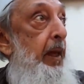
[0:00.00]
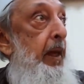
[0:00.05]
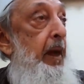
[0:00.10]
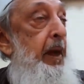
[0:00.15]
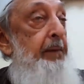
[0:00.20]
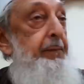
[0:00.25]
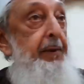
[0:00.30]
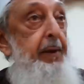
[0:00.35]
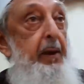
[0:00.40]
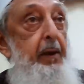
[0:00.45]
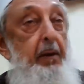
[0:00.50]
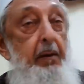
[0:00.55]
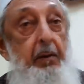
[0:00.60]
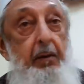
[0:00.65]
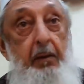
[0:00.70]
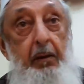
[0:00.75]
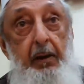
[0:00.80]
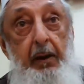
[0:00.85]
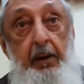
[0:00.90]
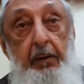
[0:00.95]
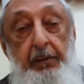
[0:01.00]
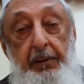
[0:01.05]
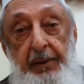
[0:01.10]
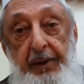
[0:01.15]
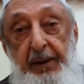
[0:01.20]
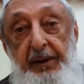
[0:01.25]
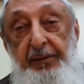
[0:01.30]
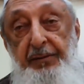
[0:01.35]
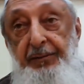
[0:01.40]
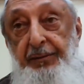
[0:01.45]
having
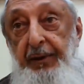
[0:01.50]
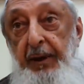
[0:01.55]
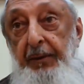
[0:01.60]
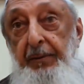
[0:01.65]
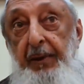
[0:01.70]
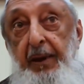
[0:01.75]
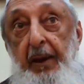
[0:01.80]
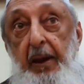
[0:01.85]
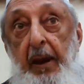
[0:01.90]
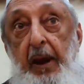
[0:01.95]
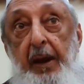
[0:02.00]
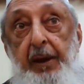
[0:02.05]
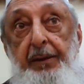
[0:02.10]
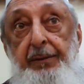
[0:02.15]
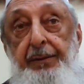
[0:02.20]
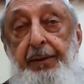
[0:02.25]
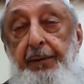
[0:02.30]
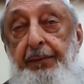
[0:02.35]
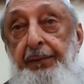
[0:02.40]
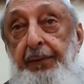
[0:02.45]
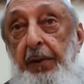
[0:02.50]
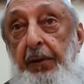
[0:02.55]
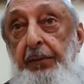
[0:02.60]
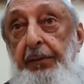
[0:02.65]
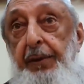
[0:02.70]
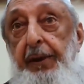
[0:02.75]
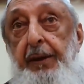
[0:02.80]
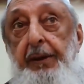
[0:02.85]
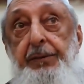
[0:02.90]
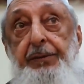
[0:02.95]
destabilized the
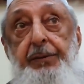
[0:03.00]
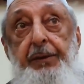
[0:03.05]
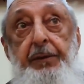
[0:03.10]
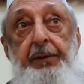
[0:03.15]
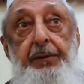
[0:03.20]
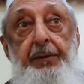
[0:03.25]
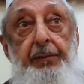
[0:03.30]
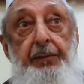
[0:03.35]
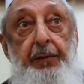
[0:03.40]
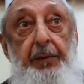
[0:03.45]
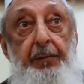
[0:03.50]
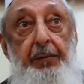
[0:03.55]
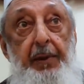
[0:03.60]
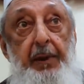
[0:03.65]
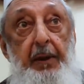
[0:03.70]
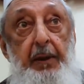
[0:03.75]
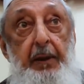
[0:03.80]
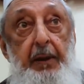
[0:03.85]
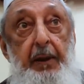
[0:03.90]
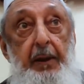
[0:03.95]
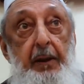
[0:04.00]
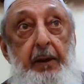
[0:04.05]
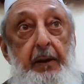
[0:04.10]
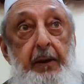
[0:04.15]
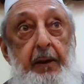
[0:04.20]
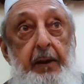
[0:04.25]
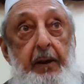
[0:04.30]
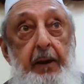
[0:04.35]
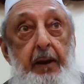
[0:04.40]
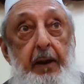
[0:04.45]
foundations of the building,
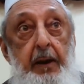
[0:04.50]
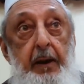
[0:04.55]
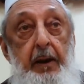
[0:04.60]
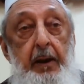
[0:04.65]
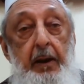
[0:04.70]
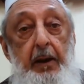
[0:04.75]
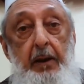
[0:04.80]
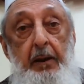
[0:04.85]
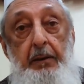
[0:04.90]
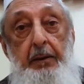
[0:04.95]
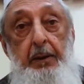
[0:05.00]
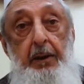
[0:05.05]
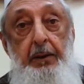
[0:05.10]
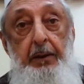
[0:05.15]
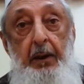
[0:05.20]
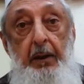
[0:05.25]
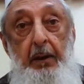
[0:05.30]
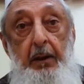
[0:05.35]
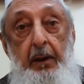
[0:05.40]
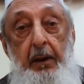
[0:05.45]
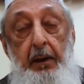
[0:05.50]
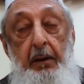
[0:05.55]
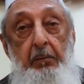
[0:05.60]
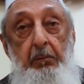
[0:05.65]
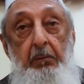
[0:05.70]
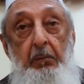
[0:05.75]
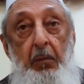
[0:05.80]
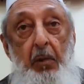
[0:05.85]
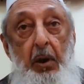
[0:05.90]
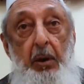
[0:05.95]
that a
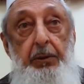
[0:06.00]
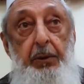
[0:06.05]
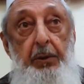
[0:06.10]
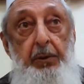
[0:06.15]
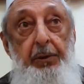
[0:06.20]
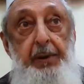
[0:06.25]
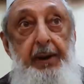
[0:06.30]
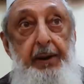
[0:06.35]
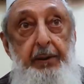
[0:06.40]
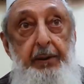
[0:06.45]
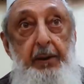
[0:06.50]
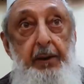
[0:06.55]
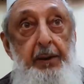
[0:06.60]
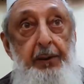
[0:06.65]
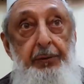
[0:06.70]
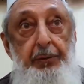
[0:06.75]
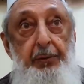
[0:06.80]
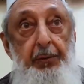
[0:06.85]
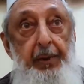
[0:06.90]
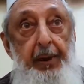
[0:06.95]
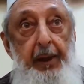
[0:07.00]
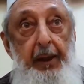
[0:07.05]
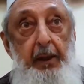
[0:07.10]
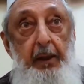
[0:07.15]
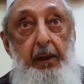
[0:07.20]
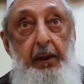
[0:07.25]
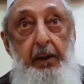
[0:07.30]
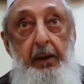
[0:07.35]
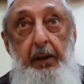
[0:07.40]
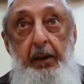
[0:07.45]
moderate
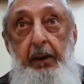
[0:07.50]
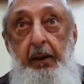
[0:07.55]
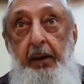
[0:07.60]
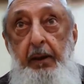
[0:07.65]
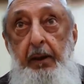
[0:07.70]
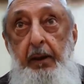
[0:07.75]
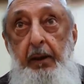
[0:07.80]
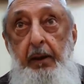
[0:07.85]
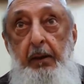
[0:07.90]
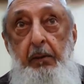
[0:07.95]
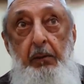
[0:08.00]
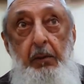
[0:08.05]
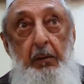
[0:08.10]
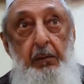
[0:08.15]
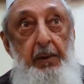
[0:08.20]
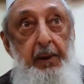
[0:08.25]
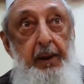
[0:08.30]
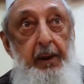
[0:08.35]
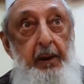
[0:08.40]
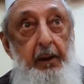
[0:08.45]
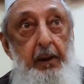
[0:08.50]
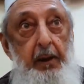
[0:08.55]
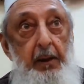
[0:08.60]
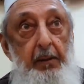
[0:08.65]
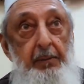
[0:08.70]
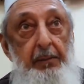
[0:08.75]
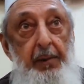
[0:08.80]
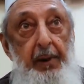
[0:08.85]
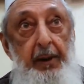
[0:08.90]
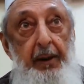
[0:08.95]
earthquake will bring it
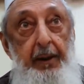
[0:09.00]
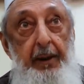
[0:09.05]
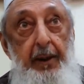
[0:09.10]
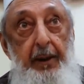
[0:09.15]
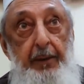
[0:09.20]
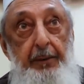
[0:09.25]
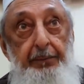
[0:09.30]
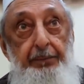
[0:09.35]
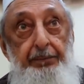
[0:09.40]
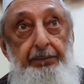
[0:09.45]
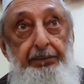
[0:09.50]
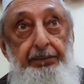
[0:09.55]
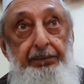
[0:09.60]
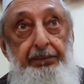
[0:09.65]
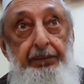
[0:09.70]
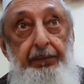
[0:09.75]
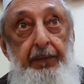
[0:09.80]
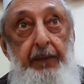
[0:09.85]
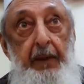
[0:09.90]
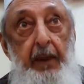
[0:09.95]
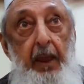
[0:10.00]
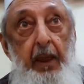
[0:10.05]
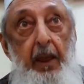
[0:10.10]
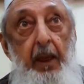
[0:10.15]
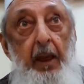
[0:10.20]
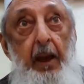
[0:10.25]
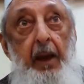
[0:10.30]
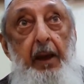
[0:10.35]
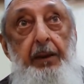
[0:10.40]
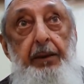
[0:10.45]
crumbling down.
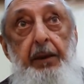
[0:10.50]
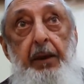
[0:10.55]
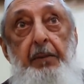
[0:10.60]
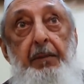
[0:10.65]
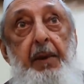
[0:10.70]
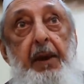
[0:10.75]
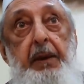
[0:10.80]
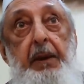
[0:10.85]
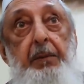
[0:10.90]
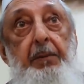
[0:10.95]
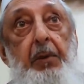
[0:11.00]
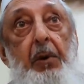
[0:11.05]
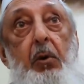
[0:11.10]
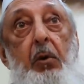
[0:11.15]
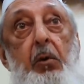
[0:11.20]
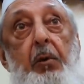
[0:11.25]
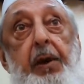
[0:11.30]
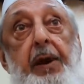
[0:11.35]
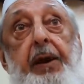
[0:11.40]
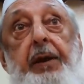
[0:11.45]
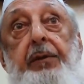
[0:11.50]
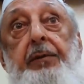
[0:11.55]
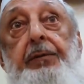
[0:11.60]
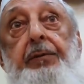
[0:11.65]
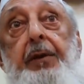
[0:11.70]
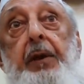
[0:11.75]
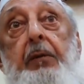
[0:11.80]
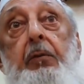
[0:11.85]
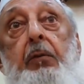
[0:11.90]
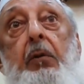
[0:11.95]
And there are many more ways
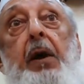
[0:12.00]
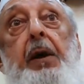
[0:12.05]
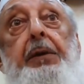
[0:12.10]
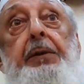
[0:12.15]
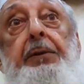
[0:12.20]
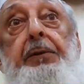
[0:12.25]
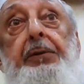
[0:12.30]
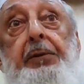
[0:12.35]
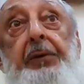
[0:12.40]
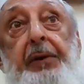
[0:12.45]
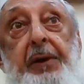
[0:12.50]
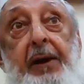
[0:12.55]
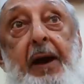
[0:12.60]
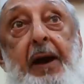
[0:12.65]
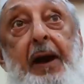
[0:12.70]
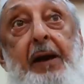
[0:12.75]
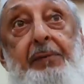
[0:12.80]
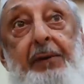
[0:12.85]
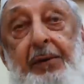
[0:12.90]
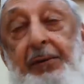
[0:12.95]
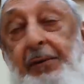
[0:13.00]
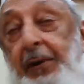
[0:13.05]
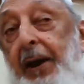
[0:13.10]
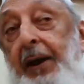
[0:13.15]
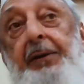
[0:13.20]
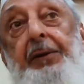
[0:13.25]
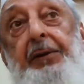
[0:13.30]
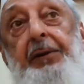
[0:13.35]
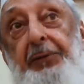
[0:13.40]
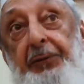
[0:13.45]
than one to have
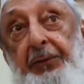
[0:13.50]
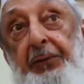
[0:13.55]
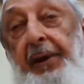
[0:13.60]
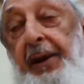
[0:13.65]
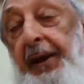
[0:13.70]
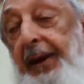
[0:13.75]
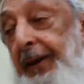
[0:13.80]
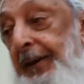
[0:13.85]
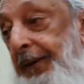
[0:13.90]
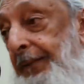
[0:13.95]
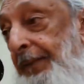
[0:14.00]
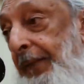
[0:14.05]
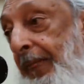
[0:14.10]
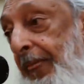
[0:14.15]
an earthquake.